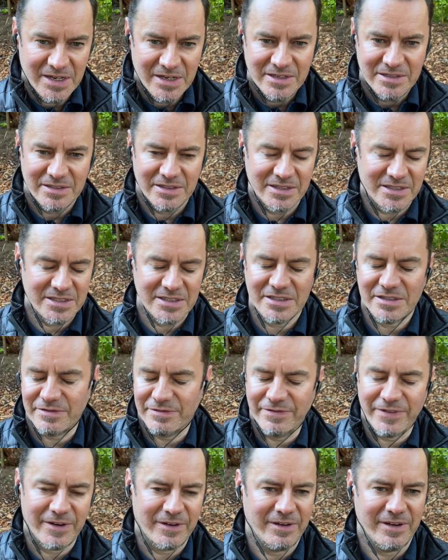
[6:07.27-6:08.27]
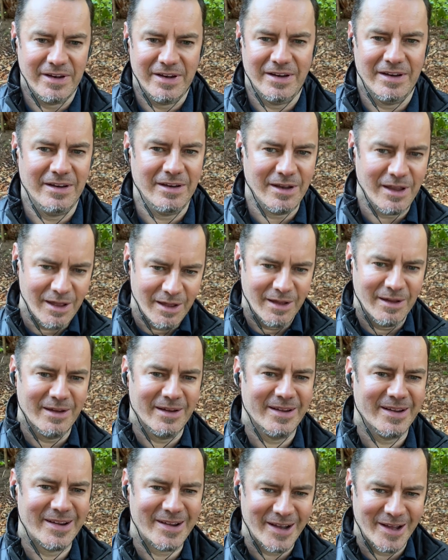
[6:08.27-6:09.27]
So this is a very
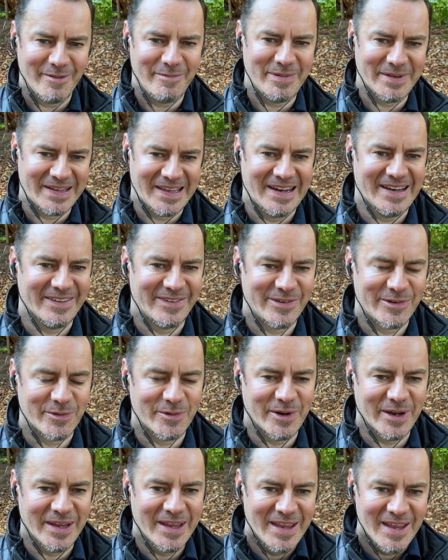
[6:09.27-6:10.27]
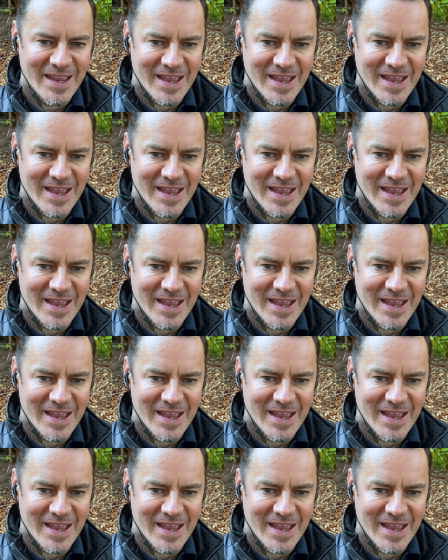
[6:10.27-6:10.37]
long, complicated story.